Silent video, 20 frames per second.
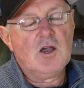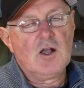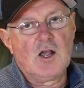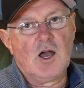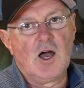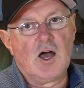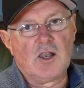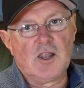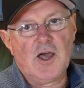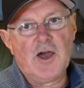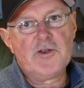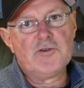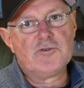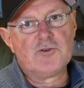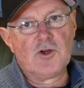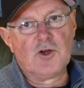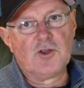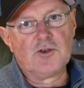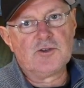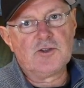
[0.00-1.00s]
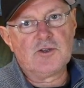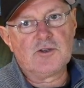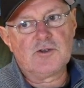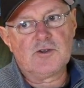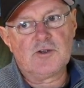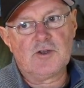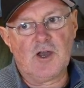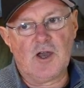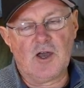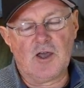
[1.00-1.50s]
Later on,
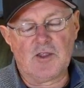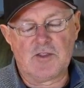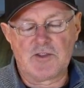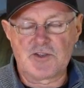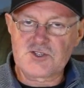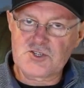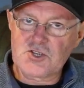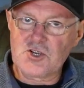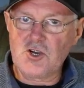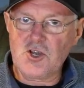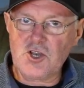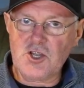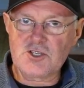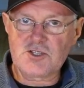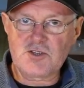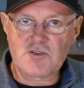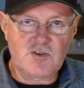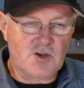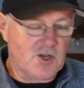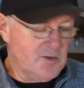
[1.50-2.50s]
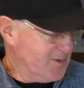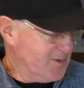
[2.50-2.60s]
the skirtings have got to